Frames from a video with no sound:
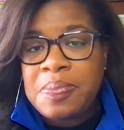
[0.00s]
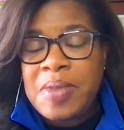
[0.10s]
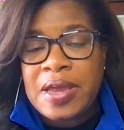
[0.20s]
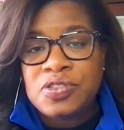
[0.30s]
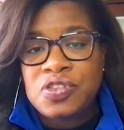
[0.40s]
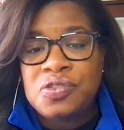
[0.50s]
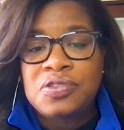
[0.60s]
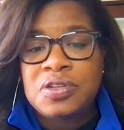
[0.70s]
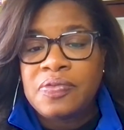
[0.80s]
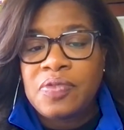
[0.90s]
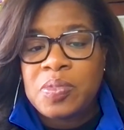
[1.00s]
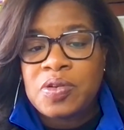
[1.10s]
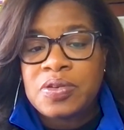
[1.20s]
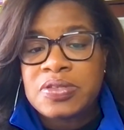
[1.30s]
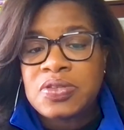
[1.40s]
and managing your
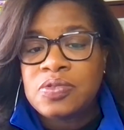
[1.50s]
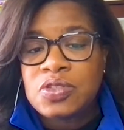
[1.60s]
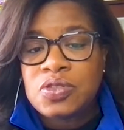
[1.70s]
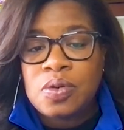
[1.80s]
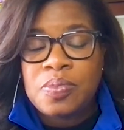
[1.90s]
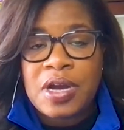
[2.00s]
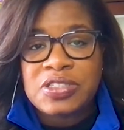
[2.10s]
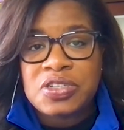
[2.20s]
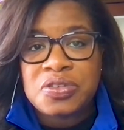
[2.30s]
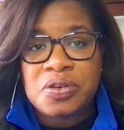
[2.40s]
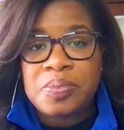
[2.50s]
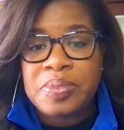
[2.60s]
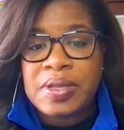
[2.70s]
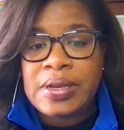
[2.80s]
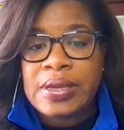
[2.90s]
deliverables to ensure projects are
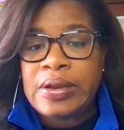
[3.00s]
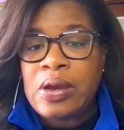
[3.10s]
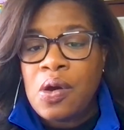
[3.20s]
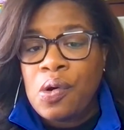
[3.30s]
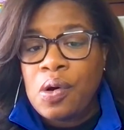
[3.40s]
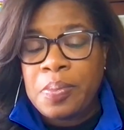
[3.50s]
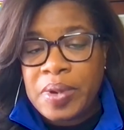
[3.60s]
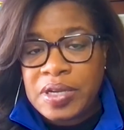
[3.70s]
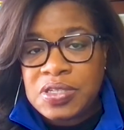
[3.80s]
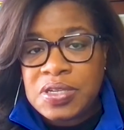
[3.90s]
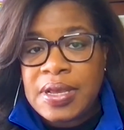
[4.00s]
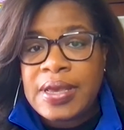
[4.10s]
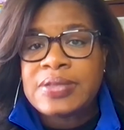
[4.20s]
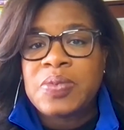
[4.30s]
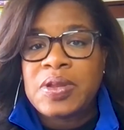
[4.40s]
completed on budget
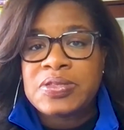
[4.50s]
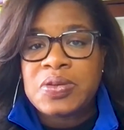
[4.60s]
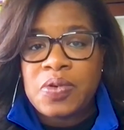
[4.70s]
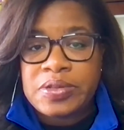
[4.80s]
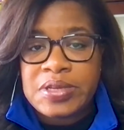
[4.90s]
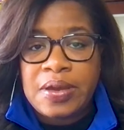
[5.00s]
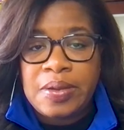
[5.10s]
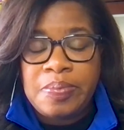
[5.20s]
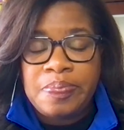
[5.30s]
as well as on time.